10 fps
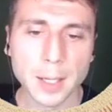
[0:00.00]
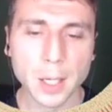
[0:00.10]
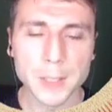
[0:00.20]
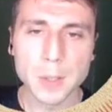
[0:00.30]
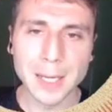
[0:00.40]

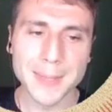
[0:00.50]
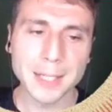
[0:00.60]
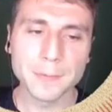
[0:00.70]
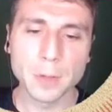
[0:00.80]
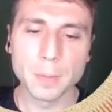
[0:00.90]
To
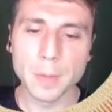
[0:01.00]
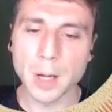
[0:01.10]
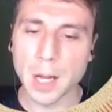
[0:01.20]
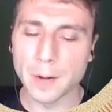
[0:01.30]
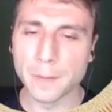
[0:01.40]
connect from
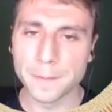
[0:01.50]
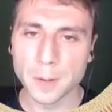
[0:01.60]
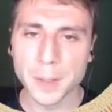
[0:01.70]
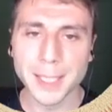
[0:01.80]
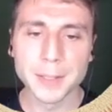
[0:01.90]

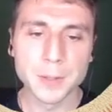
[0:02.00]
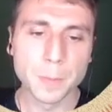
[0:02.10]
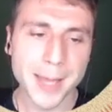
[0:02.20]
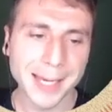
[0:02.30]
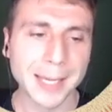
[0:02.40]
front end to
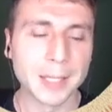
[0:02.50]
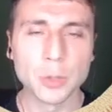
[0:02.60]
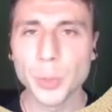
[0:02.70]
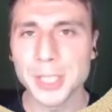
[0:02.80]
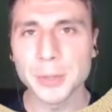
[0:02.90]

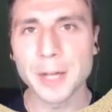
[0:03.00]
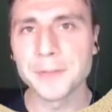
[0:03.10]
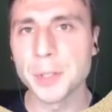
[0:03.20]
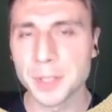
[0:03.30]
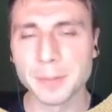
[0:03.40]
backend, we need to have
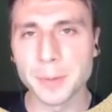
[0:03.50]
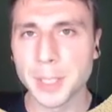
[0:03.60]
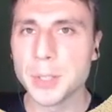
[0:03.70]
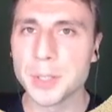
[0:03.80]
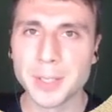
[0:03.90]

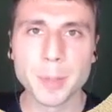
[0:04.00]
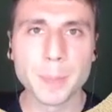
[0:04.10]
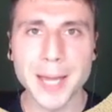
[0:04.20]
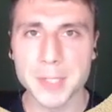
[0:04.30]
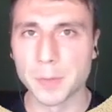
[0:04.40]
username and
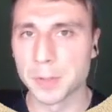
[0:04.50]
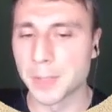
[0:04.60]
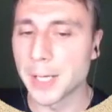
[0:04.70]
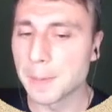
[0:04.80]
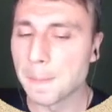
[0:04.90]
password,
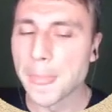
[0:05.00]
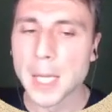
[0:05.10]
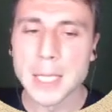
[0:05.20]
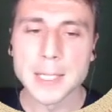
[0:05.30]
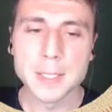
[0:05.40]
right?
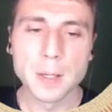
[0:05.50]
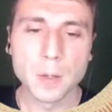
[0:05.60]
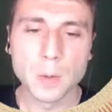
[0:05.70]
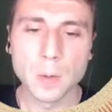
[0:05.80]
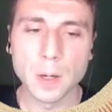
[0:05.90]

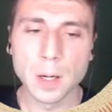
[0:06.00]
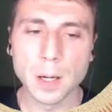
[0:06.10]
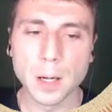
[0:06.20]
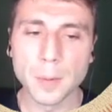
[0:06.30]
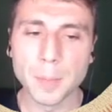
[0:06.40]
So,
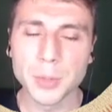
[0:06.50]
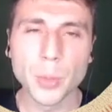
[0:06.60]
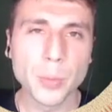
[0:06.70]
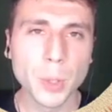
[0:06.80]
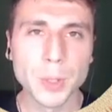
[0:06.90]
but
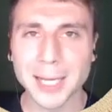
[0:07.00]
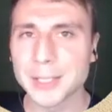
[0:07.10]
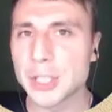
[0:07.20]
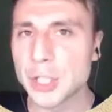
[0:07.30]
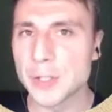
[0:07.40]
we will
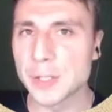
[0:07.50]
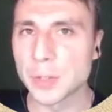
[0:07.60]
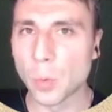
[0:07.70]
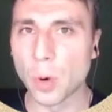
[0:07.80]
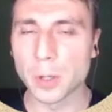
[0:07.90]
not
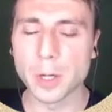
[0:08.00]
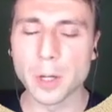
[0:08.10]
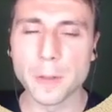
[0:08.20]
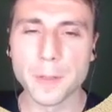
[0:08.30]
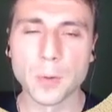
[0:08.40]
store
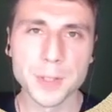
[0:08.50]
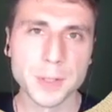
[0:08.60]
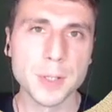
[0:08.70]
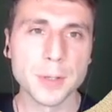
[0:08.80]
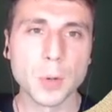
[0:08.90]

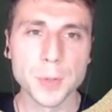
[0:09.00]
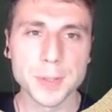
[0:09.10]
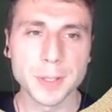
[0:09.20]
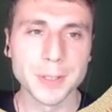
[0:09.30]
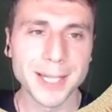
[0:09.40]

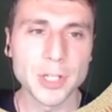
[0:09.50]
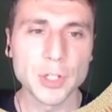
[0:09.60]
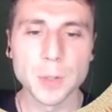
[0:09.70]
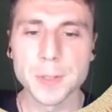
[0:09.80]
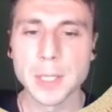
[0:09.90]
those
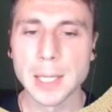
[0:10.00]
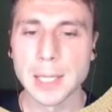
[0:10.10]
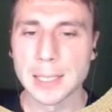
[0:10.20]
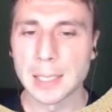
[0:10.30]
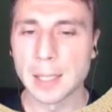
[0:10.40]
credentials
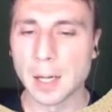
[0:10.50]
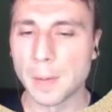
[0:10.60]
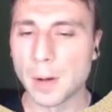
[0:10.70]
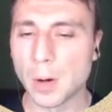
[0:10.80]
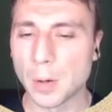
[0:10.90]

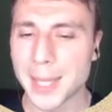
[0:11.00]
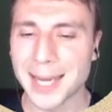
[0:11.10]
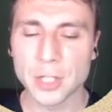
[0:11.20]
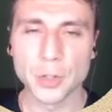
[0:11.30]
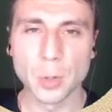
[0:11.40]
on
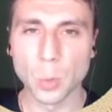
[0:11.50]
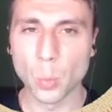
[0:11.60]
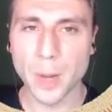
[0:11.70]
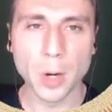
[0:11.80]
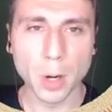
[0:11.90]
actual
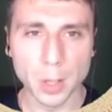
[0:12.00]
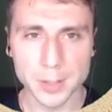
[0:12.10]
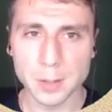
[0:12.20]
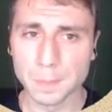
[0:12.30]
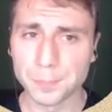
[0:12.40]
web
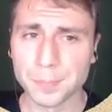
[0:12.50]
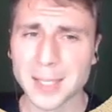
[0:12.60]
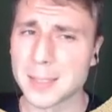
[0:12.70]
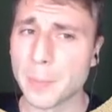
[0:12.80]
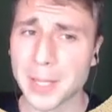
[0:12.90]
host.
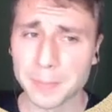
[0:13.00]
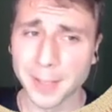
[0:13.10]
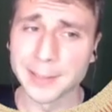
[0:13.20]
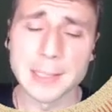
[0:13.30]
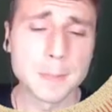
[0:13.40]
That's a bad
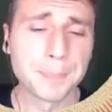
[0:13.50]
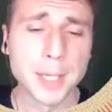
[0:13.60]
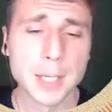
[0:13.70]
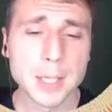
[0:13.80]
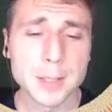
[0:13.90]
practice.
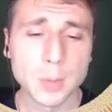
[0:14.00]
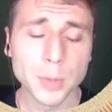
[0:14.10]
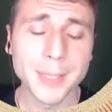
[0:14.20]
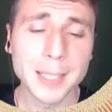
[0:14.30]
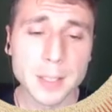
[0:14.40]
So
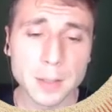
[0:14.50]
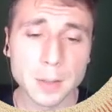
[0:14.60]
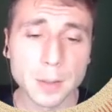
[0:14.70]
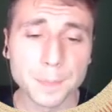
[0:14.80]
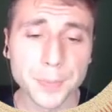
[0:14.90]
what we can
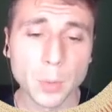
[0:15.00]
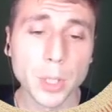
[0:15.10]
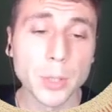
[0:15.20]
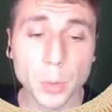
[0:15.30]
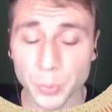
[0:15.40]
do,
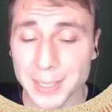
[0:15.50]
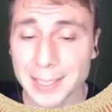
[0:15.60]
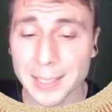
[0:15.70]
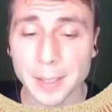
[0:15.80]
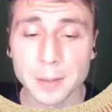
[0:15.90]
and what we
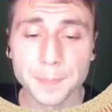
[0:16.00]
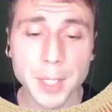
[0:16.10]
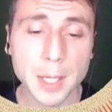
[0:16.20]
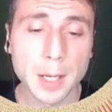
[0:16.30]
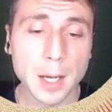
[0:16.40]
did here,
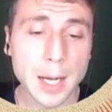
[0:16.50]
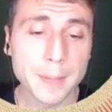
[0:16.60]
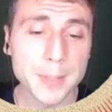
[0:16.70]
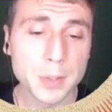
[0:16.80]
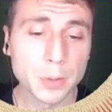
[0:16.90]

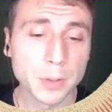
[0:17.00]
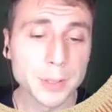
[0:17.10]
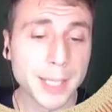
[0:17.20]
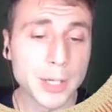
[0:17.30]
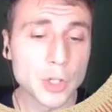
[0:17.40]
I'm storing
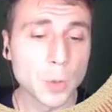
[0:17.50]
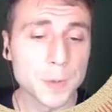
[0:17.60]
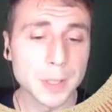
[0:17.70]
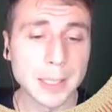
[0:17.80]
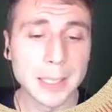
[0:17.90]

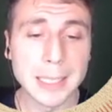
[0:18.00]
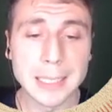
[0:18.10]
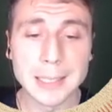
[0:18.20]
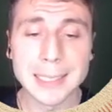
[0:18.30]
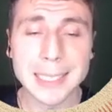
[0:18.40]
credentials
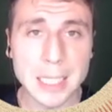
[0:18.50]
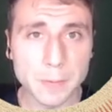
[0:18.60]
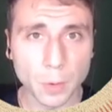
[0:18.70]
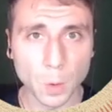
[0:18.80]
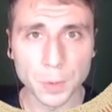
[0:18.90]
in Key
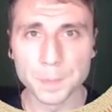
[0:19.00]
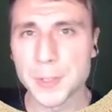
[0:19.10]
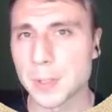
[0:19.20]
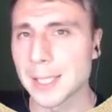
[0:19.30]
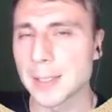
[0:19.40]
Vault.
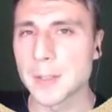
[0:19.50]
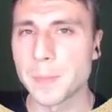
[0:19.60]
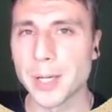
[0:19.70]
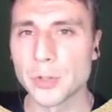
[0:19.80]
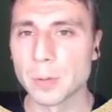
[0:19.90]
So that's the
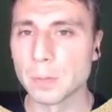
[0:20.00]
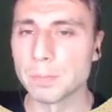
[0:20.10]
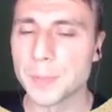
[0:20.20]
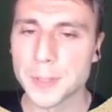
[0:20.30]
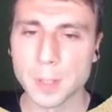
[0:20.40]

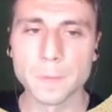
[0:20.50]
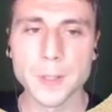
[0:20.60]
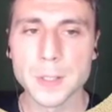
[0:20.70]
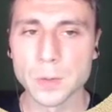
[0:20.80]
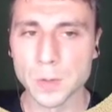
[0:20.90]
special
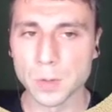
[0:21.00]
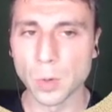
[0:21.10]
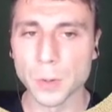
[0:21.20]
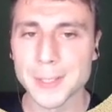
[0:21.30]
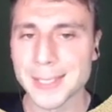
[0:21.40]
service to
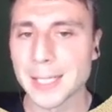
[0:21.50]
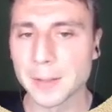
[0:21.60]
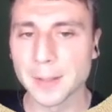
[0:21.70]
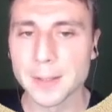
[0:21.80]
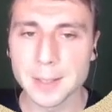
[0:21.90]
store
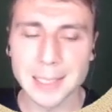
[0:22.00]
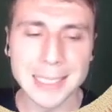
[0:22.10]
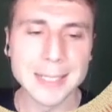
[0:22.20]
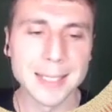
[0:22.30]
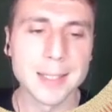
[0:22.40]
secrets,
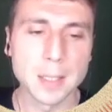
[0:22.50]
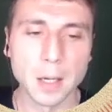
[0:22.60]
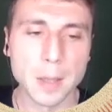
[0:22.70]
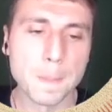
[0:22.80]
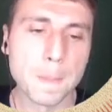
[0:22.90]
keys, and so on.